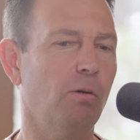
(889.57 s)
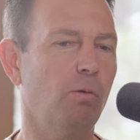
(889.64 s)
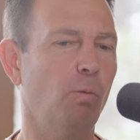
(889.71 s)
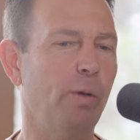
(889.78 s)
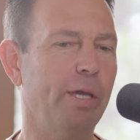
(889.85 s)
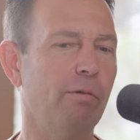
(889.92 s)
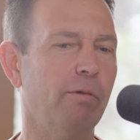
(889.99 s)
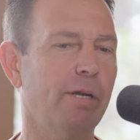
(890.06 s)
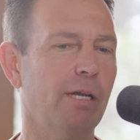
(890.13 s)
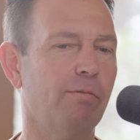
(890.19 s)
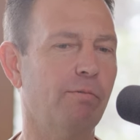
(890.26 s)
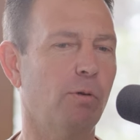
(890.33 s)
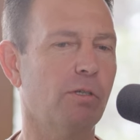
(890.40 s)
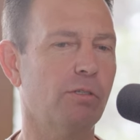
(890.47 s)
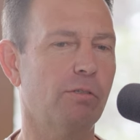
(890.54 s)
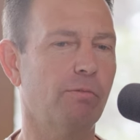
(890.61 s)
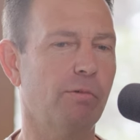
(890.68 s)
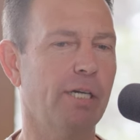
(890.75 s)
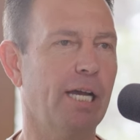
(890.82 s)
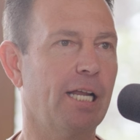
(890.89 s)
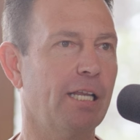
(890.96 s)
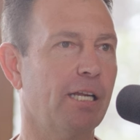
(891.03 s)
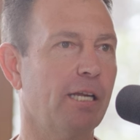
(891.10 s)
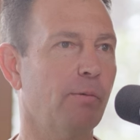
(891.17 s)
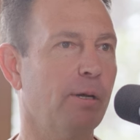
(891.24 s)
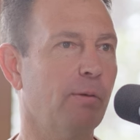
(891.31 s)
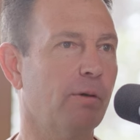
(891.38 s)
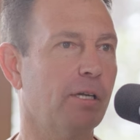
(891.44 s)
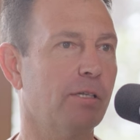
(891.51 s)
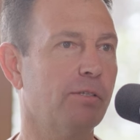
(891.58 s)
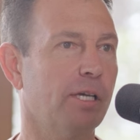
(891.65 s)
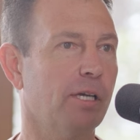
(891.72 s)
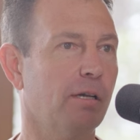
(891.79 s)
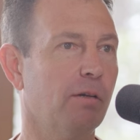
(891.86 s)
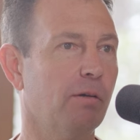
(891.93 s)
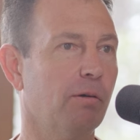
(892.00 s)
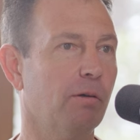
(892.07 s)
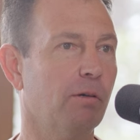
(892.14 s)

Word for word: we reinforce the reality we want to see uh,